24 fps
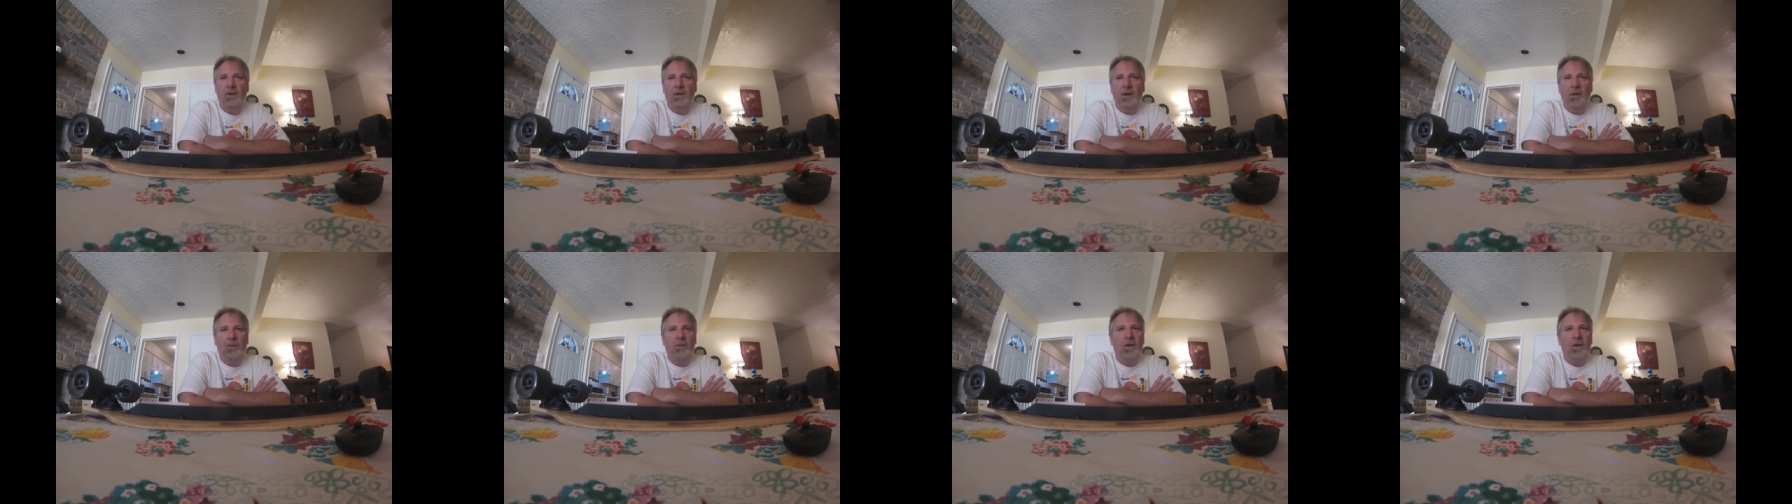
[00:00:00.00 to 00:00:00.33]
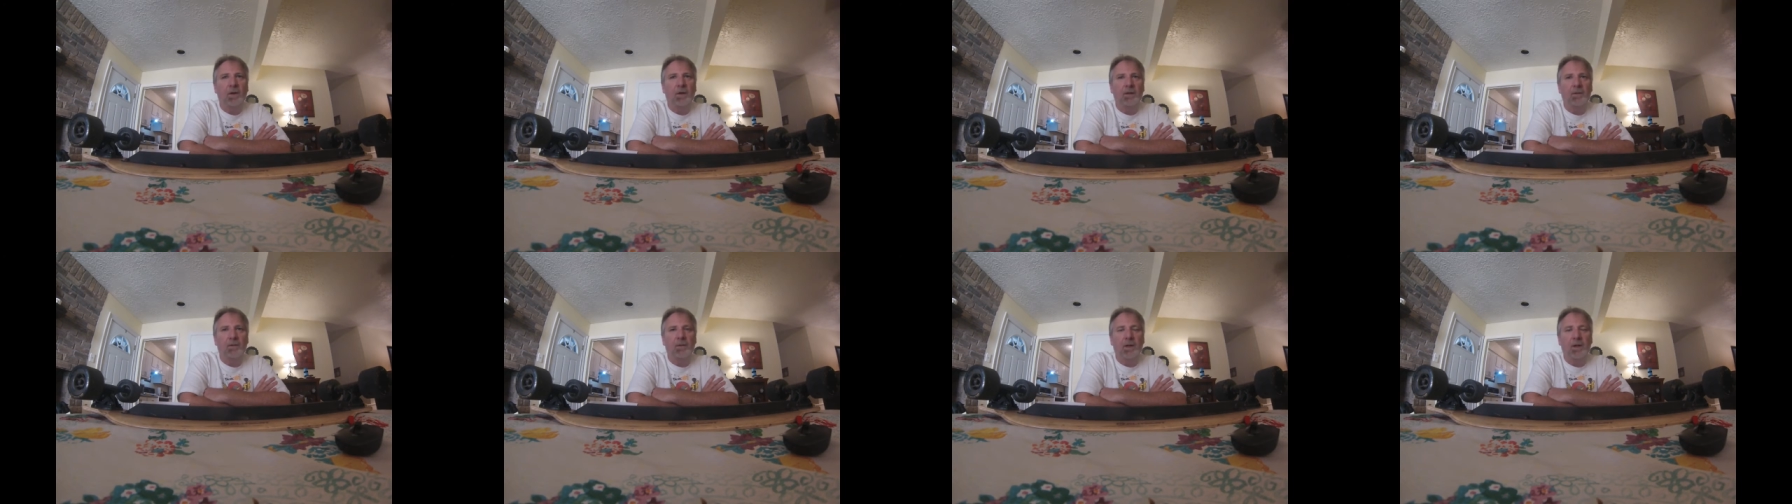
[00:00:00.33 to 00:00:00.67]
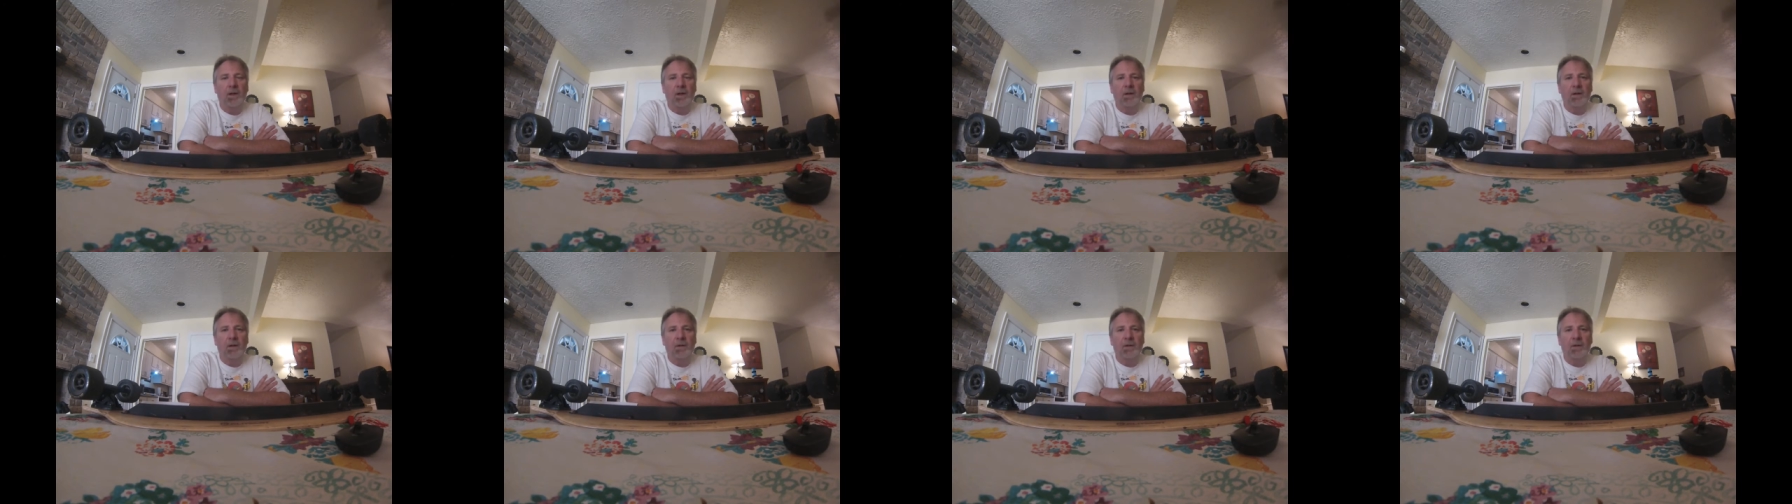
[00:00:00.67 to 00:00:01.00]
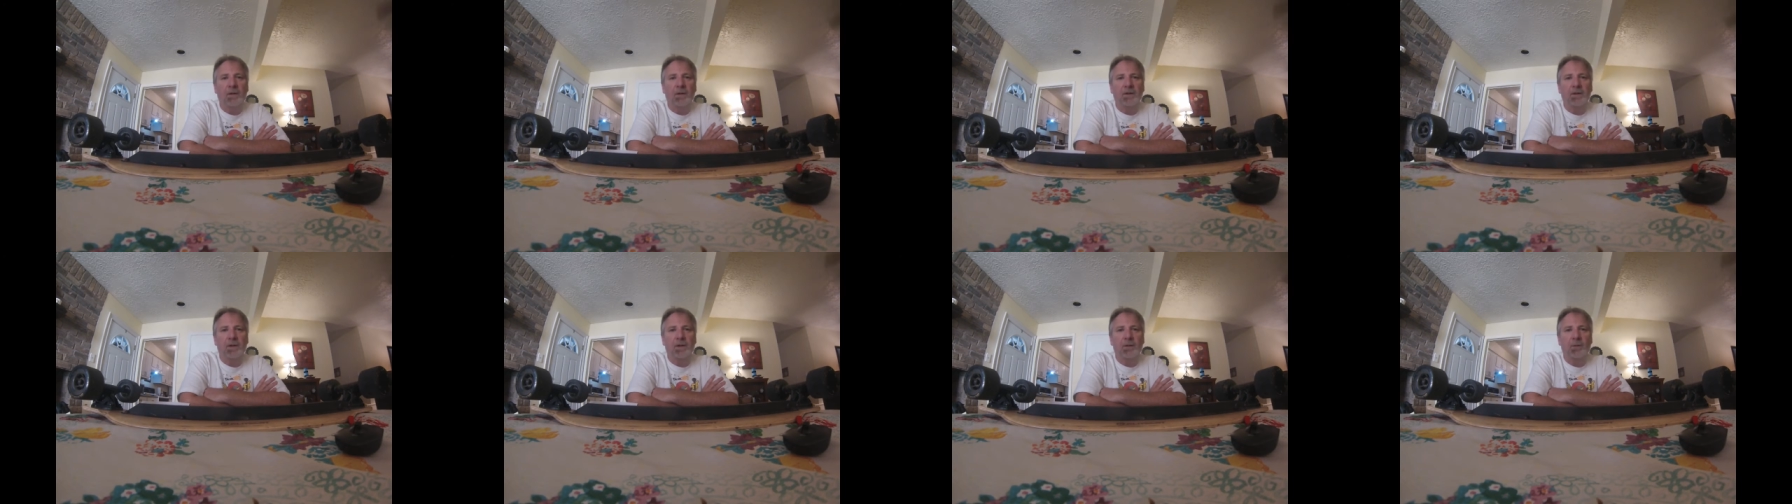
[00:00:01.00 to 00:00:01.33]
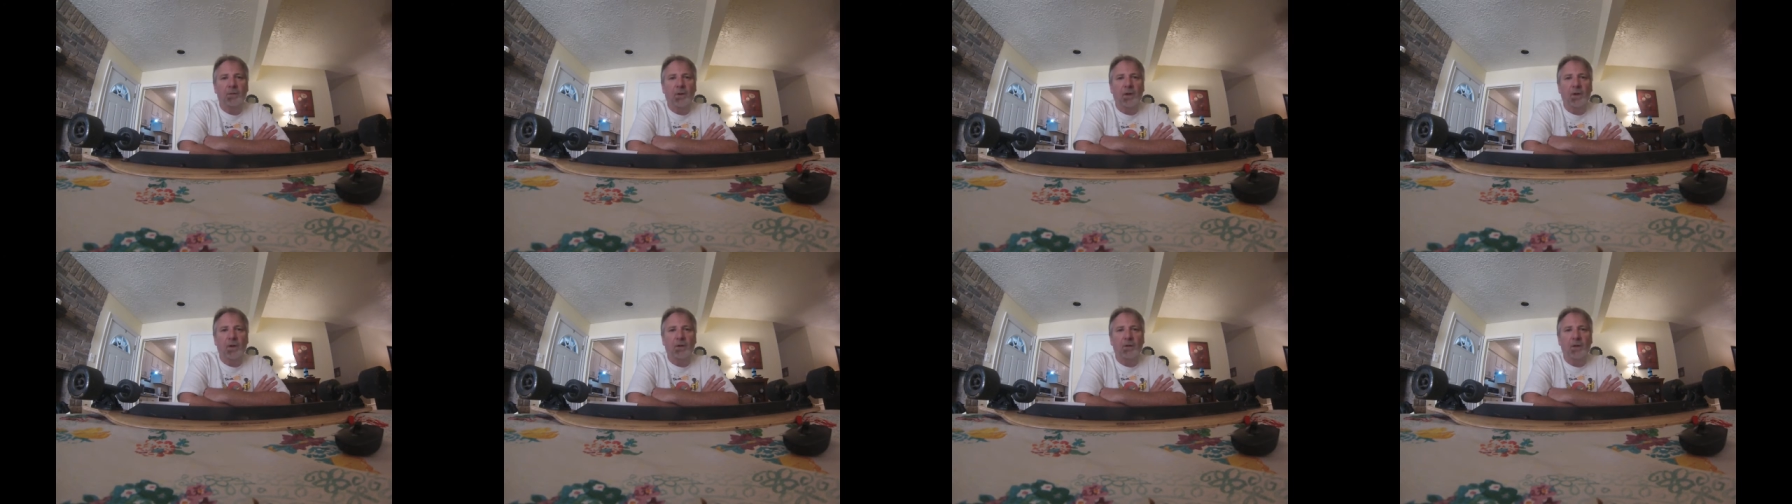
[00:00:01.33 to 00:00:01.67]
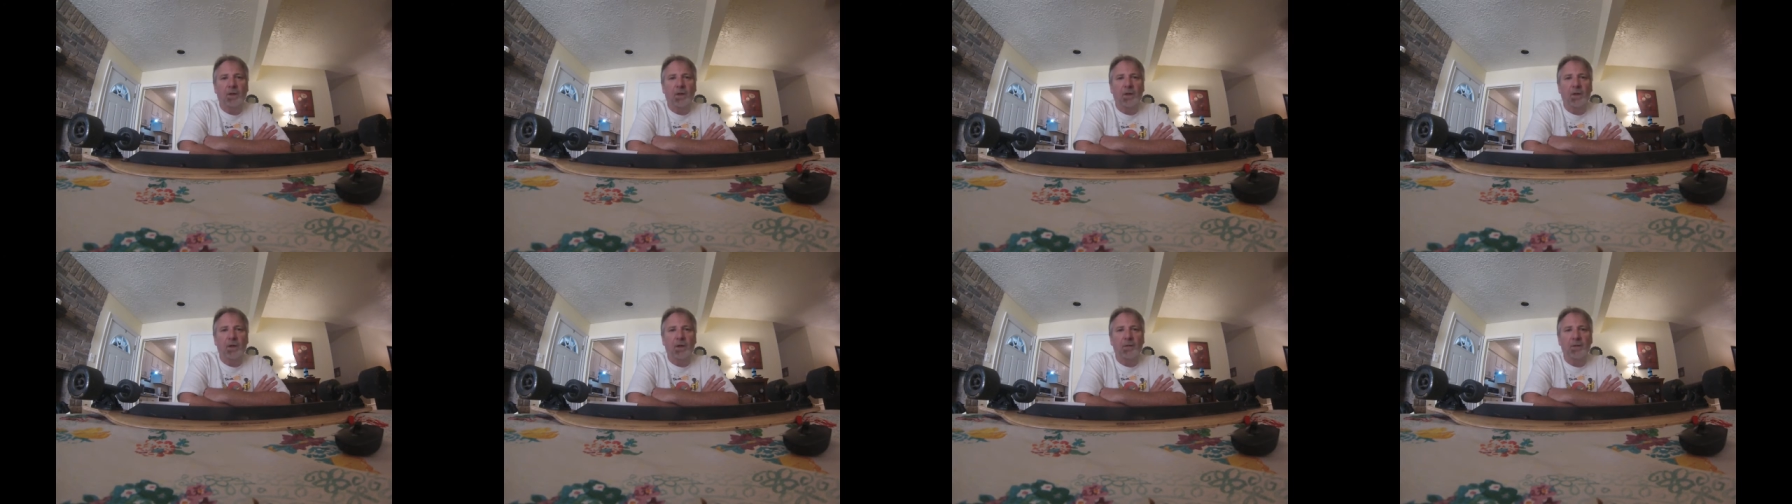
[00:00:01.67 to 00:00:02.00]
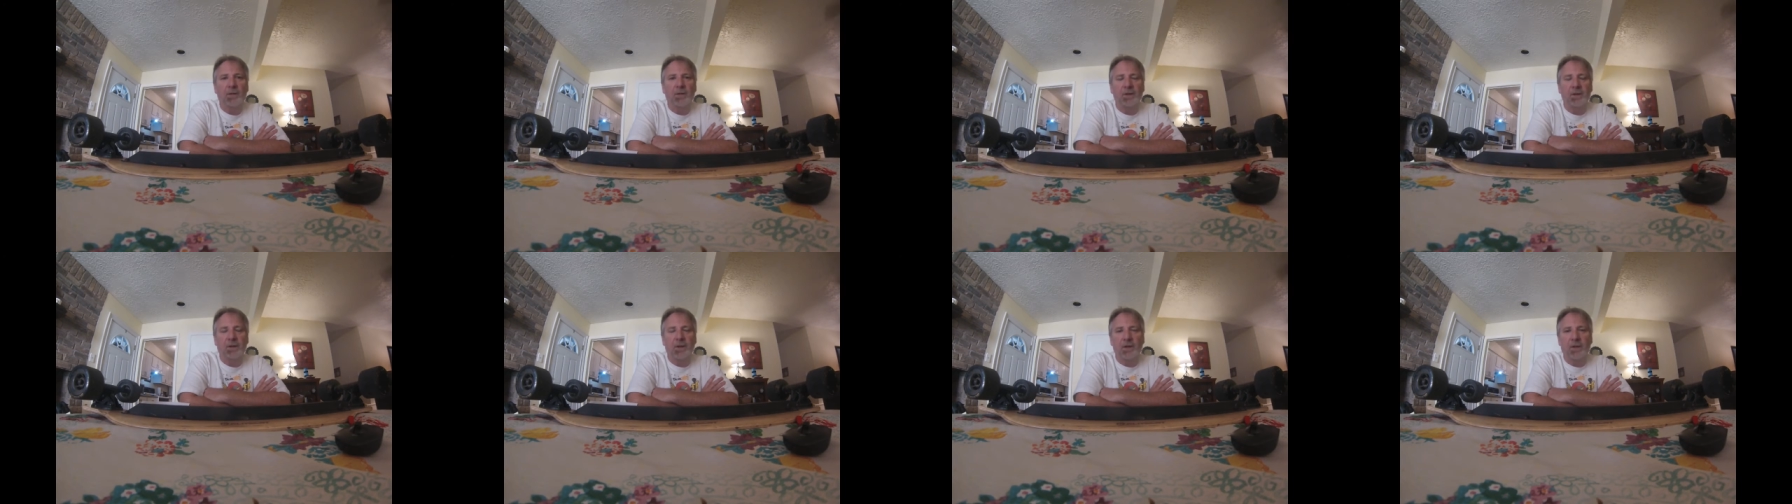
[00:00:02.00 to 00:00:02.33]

I like to ride it on the seawall in Galveston.